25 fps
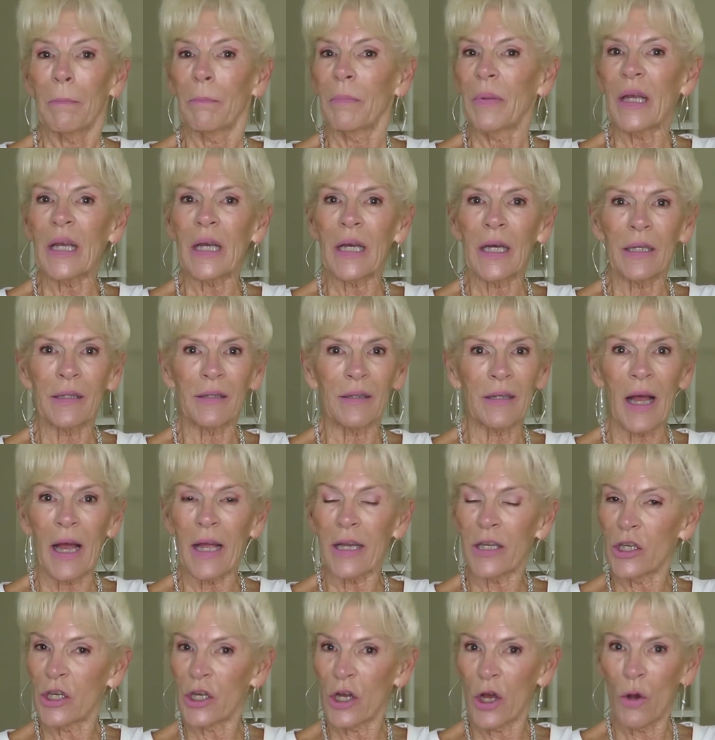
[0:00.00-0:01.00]
because
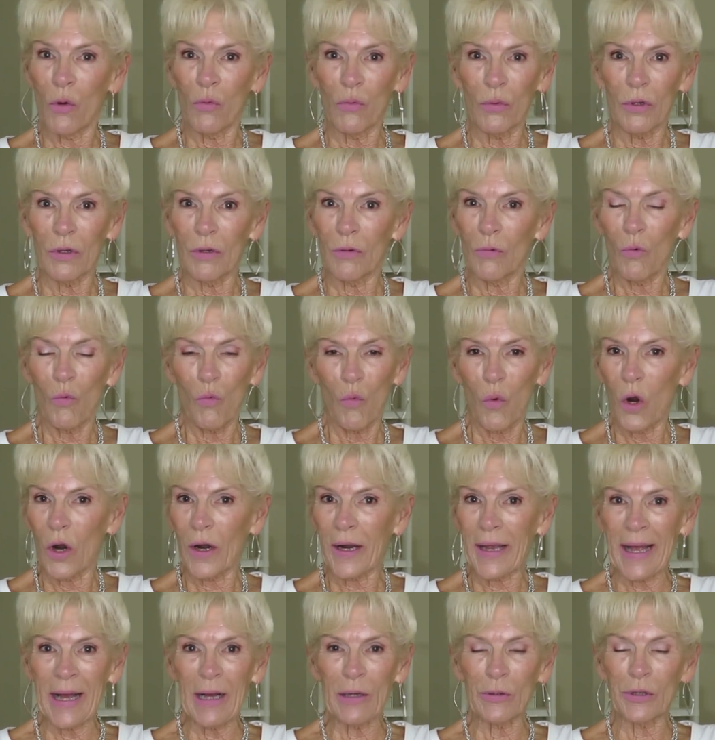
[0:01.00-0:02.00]
I don't
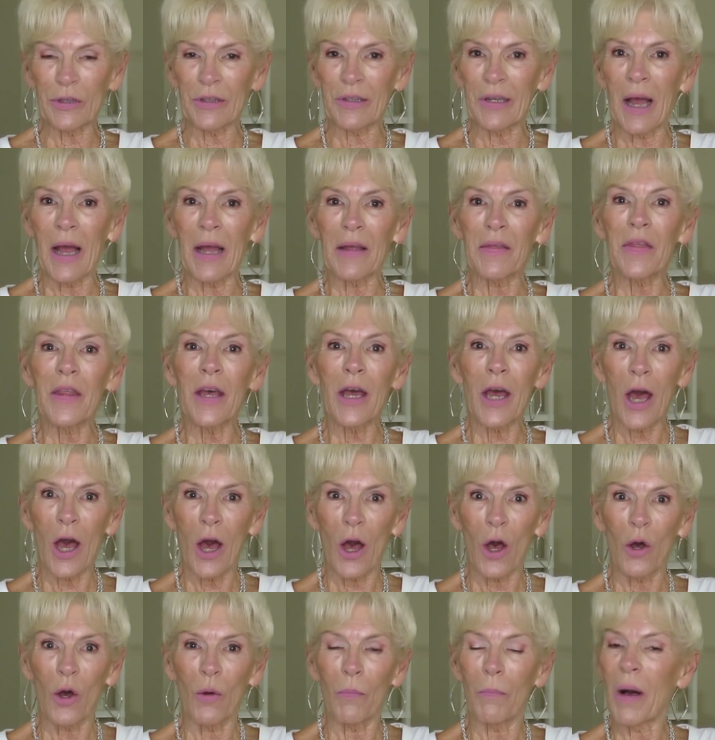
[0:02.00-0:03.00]
work outside the
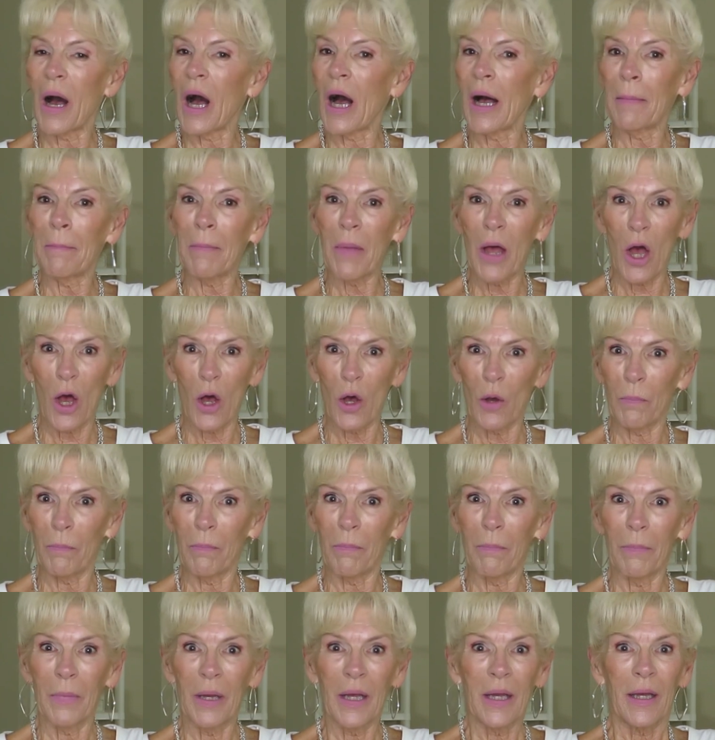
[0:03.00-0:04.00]
home. I'm
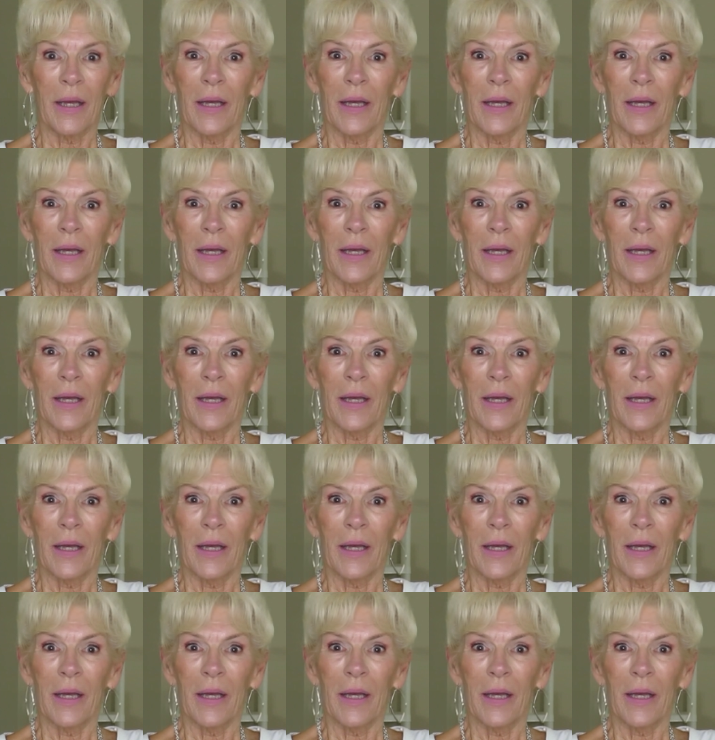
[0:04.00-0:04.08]
home